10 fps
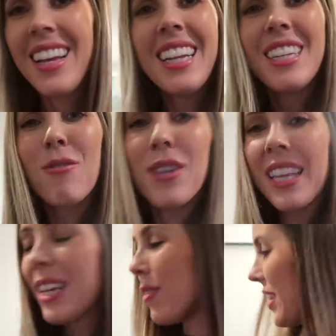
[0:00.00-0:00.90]
it's
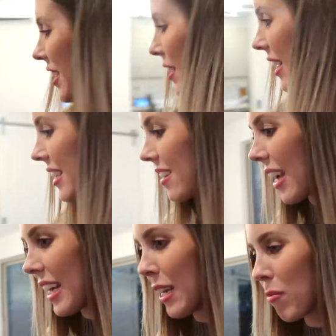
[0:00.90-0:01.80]
really, really
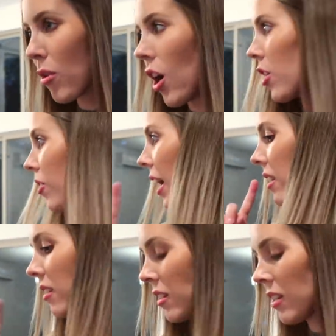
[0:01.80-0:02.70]
exciting
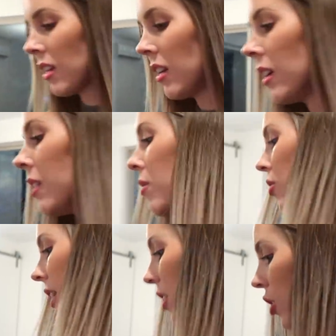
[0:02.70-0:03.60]
progress. I'm
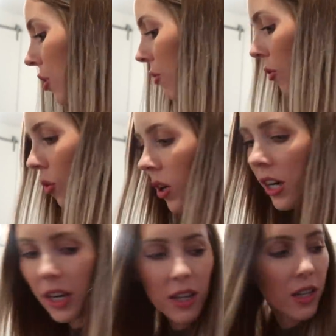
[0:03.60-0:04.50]
trying to look for